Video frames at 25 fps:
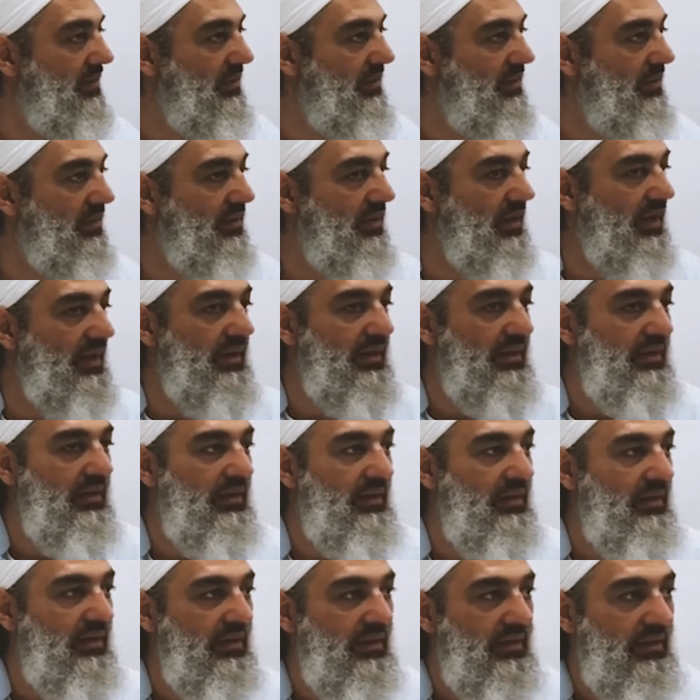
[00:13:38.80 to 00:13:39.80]
All right.
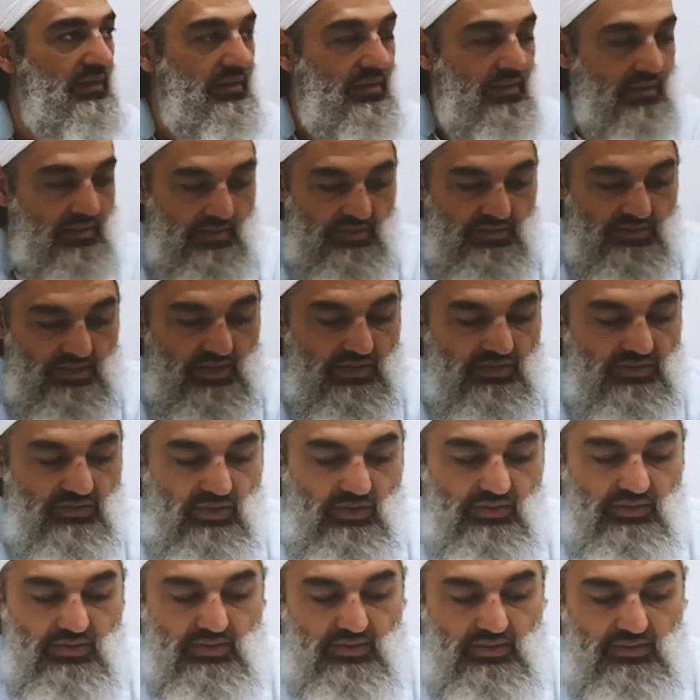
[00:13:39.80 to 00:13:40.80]
So it's
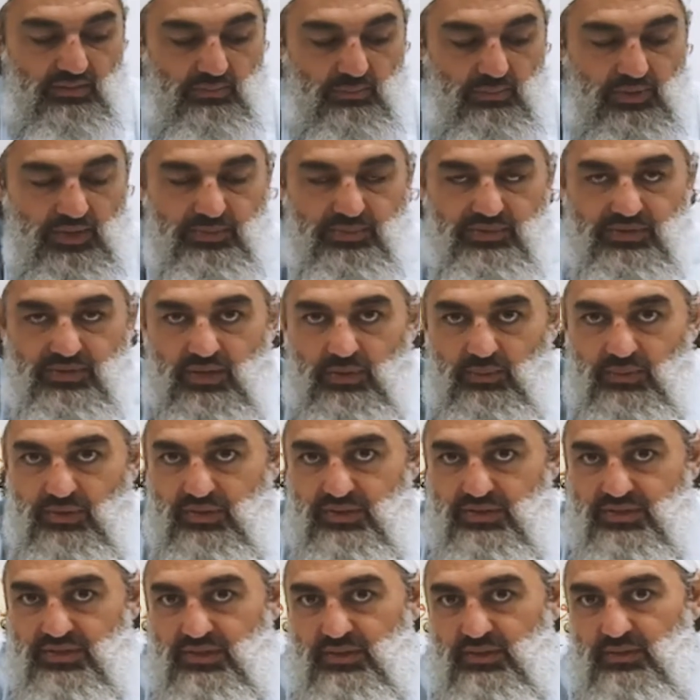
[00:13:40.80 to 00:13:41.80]
on the website. Where
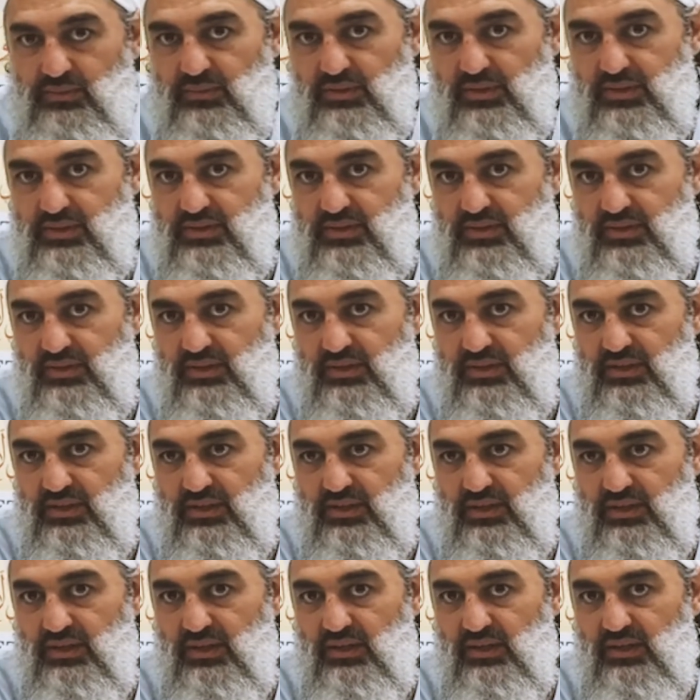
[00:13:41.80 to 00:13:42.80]
is it? Where is the thing you
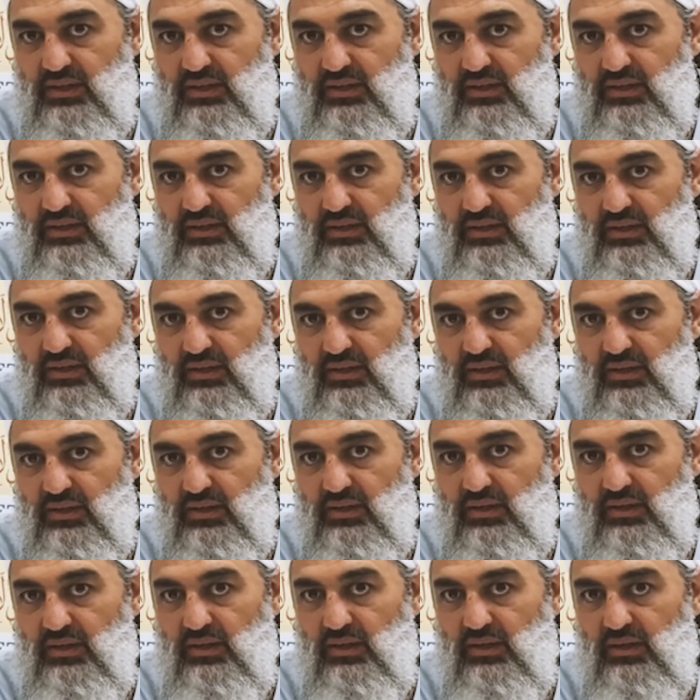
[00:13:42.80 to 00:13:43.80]
can get it?
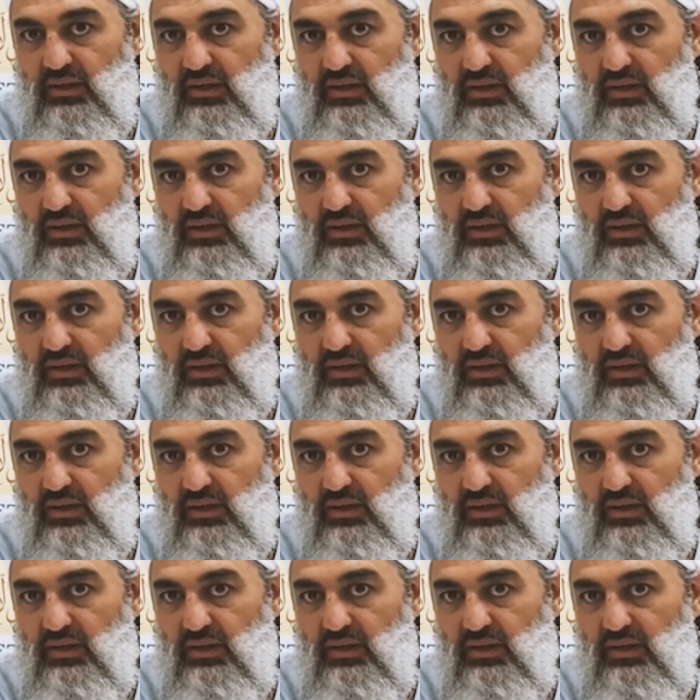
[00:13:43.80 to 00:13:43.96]
It's